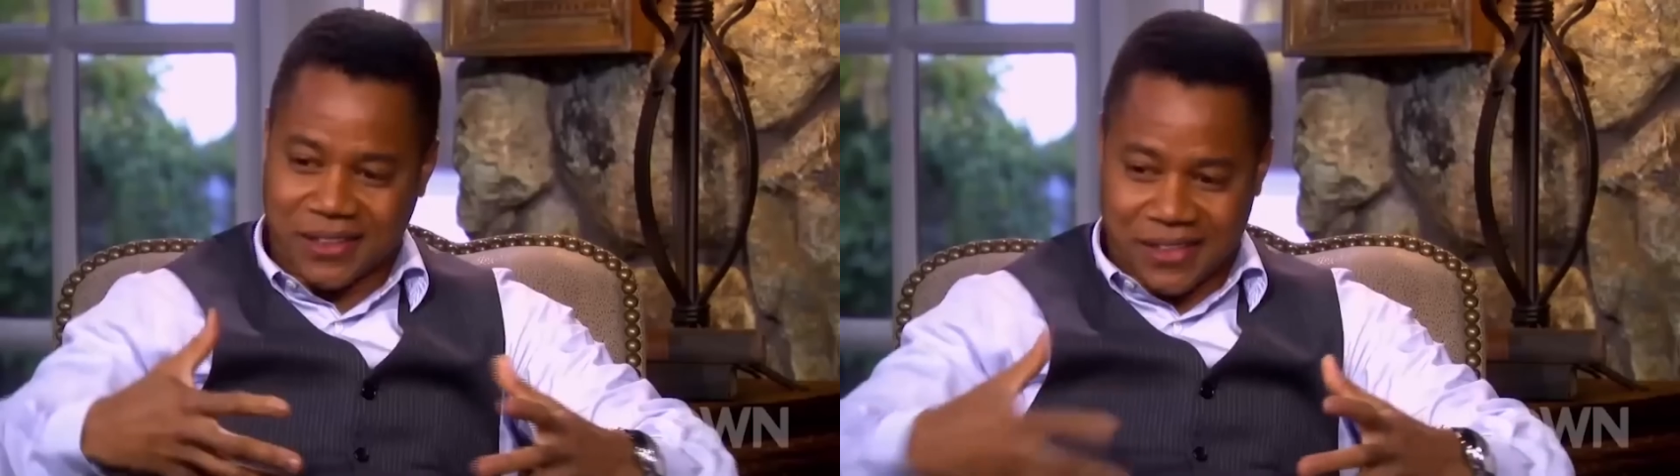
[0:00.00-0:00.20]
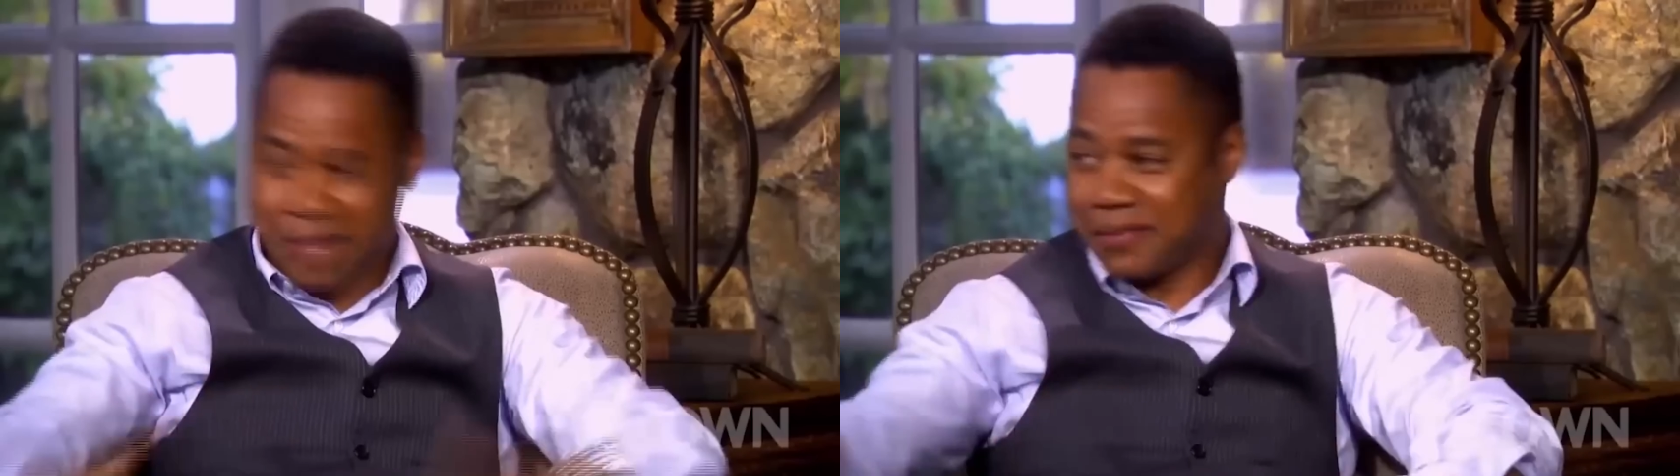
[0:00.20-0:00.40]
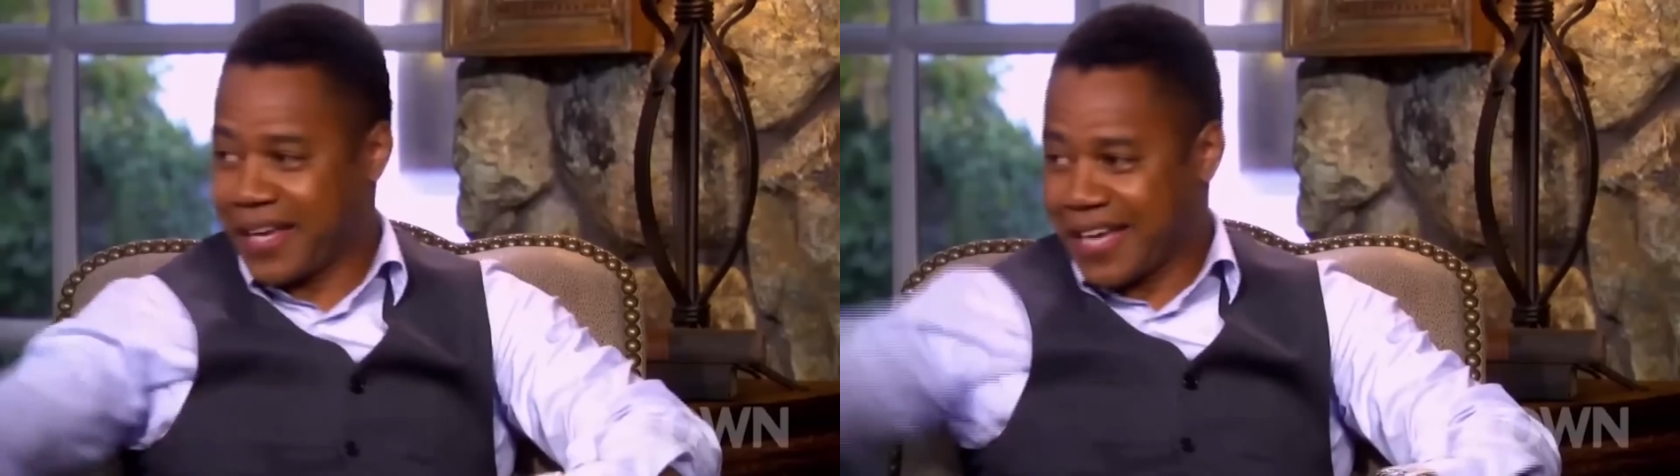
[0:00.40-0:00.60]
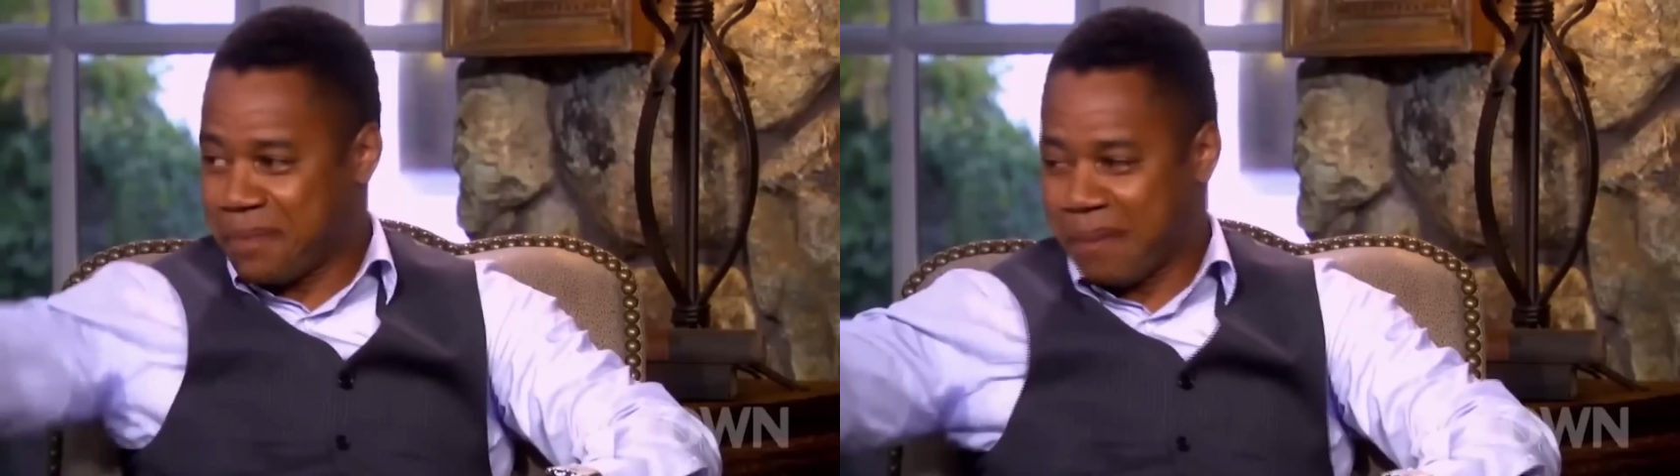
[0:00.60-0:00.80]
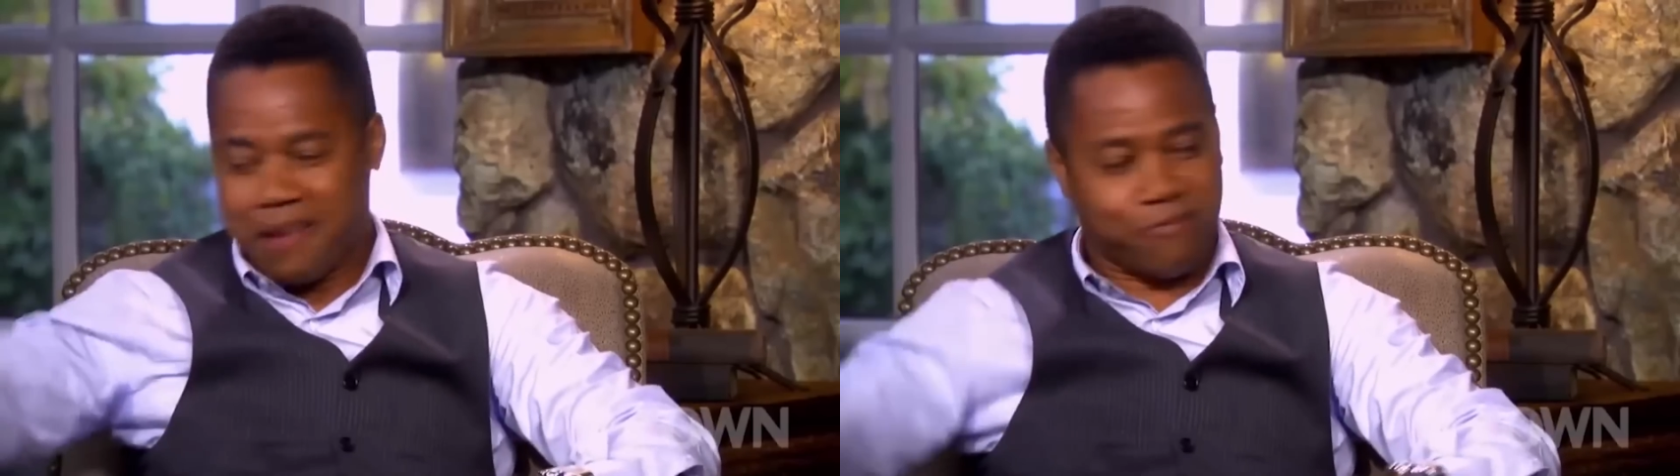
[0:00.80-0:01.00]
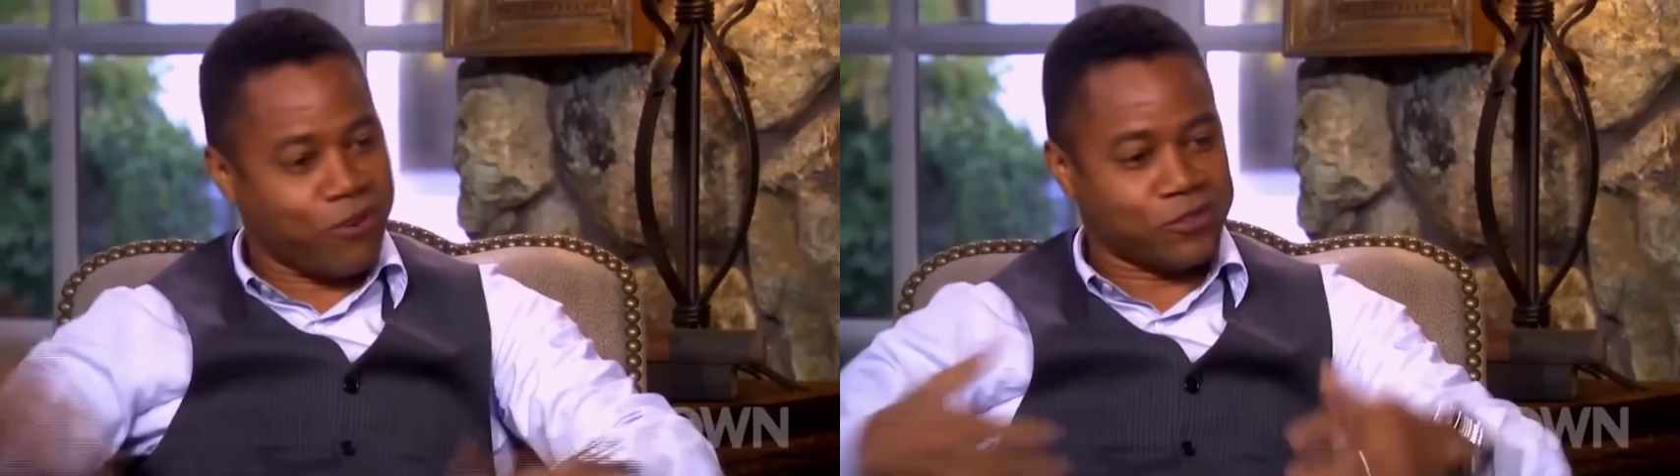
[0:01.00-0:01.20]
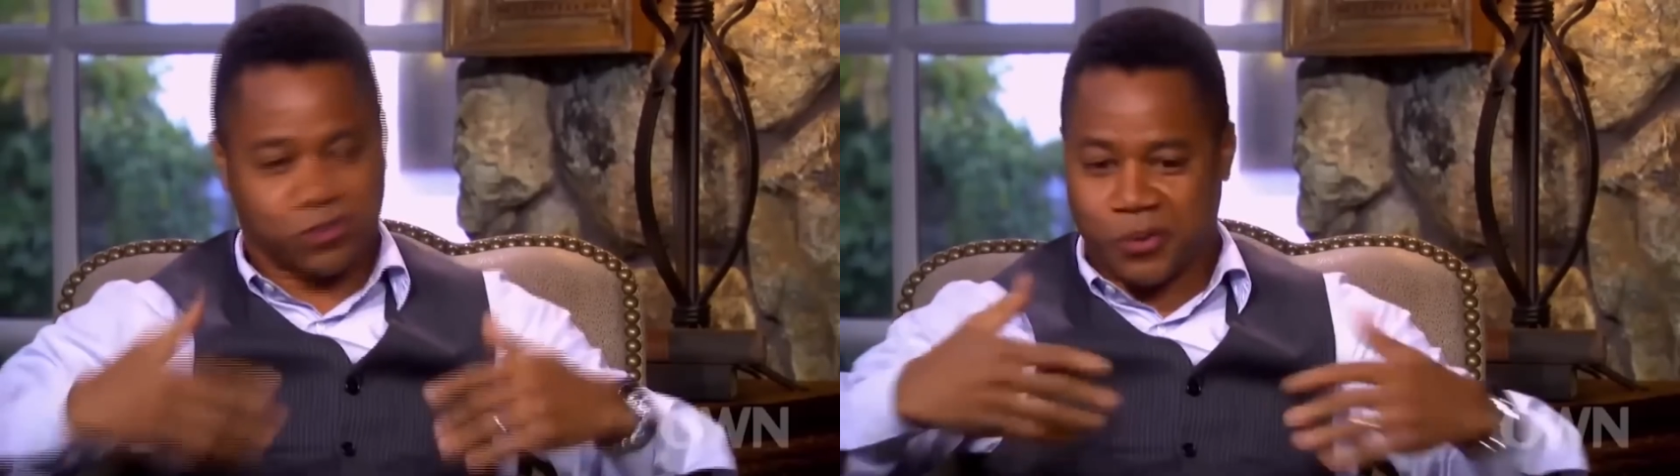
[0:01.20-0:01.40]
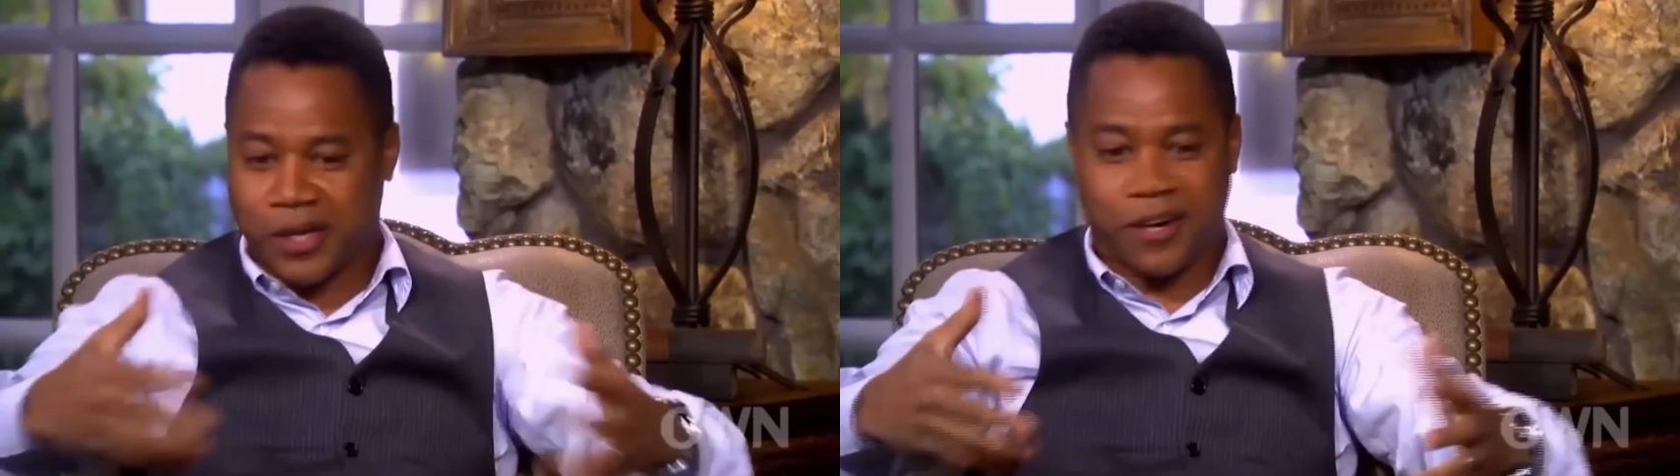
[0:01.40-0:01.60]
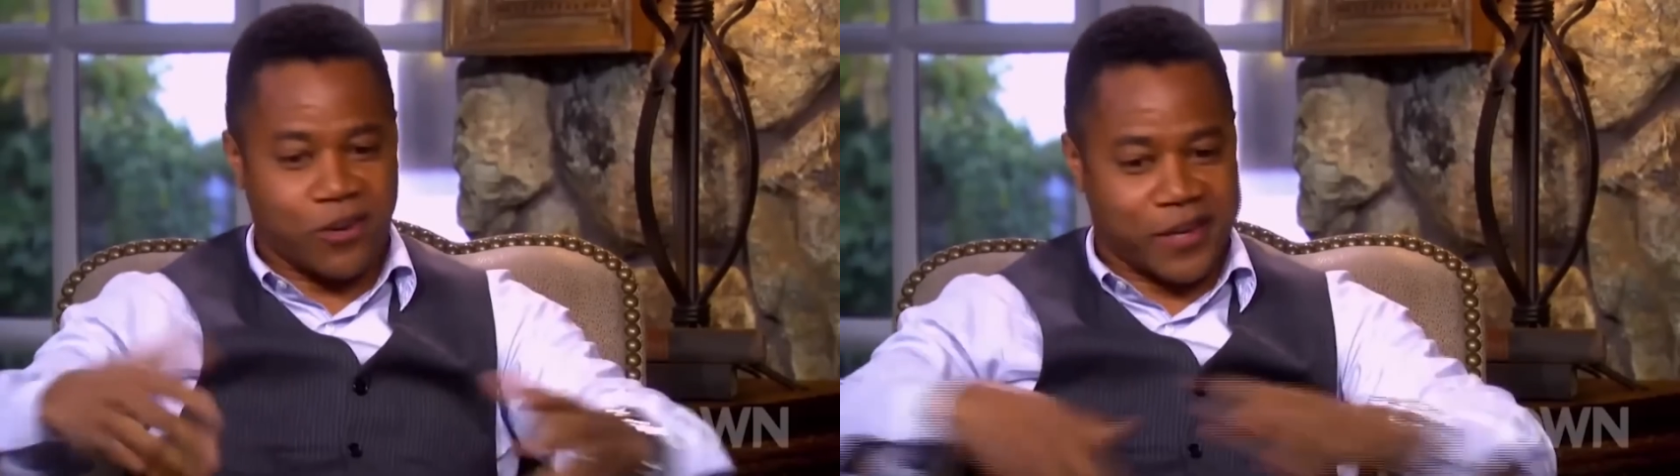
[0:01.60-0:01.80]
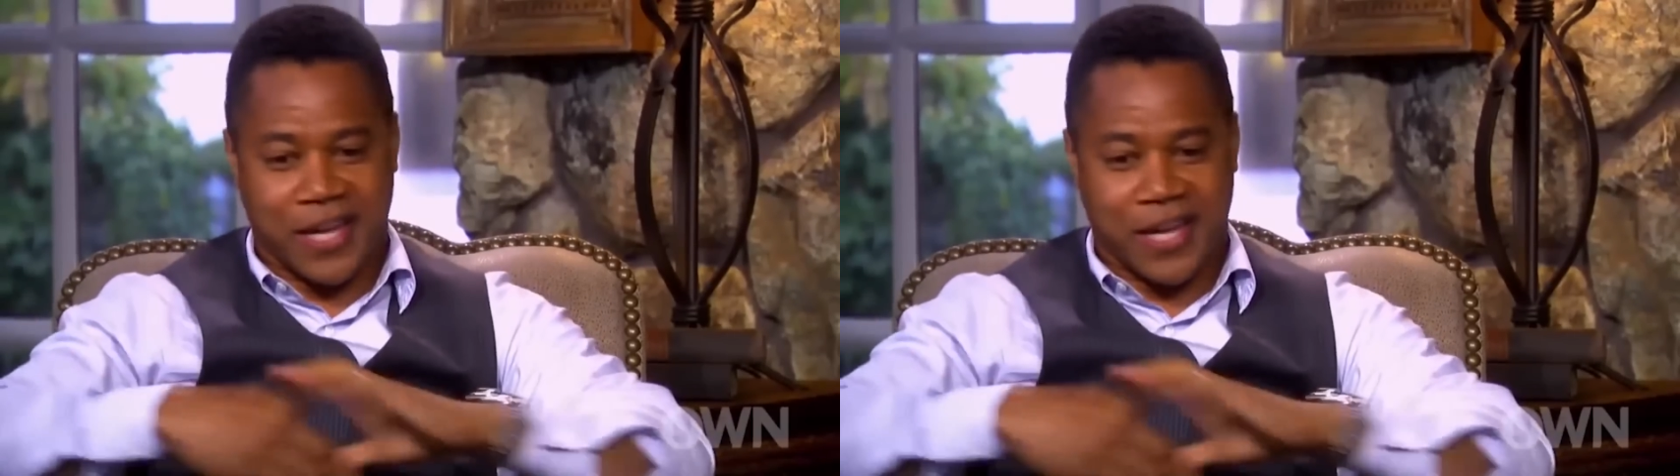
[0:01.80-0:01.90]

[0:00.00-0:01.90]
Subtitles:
However, some speculated